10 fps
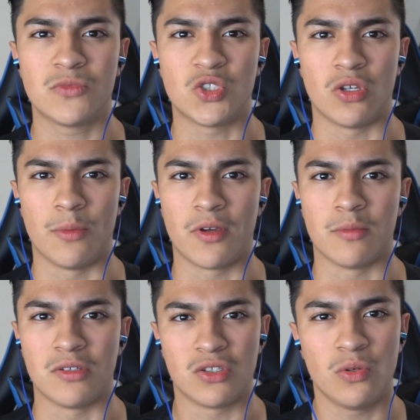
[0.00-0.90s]
So you
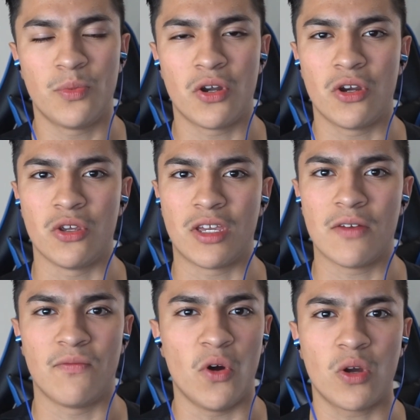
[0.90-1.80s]
become stupider, you
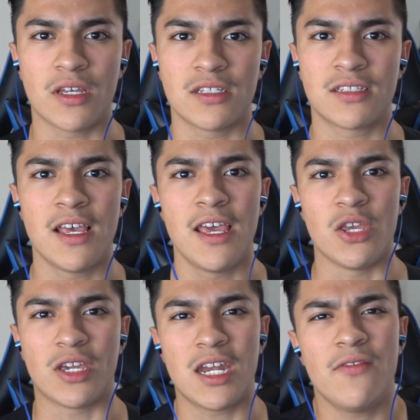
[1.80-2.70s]
can't focus,
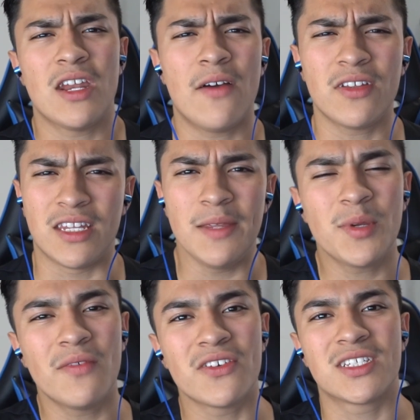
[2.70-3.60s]
you can't even have a deep
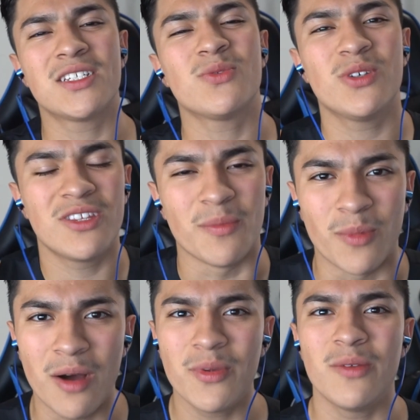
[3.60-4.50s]
conversation with your
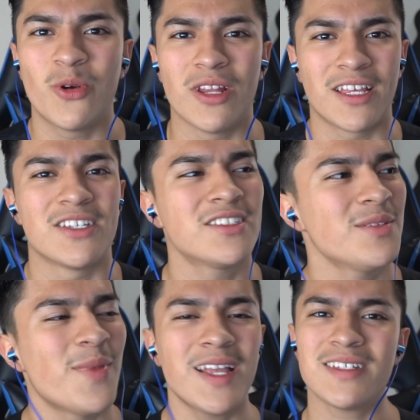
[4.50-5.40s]
mom anymore. Like just
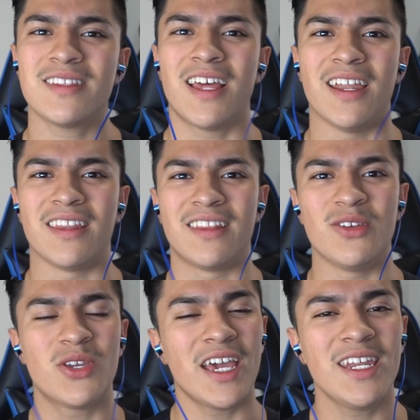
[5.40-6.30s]
imagine that.
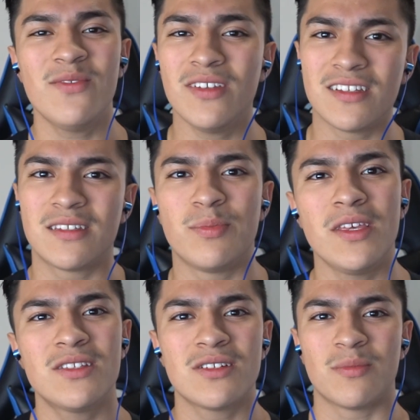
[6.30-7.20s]
You can't even
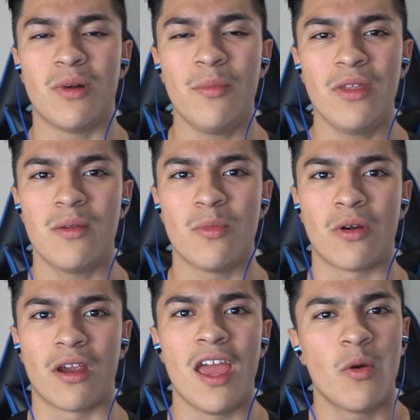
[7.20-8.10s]
speak to your mom
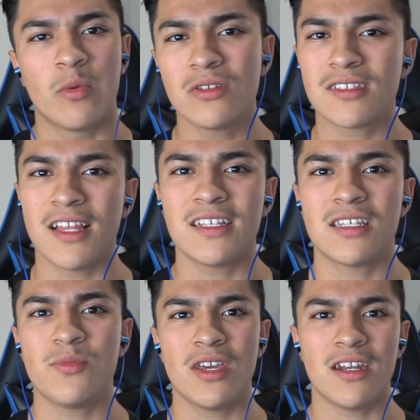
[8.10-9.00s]
anymore. When was the last
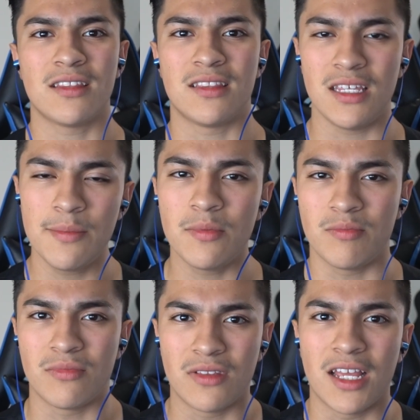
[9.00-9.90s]
time you had a deep,
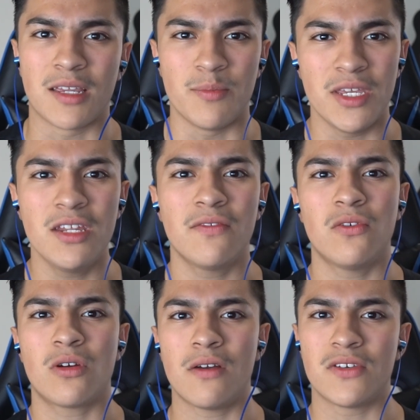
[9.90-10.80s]
like
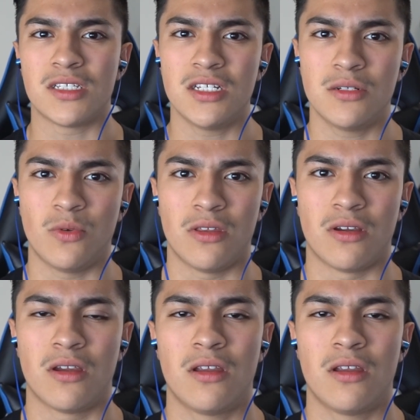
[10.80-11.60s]
meaningful conversation with her?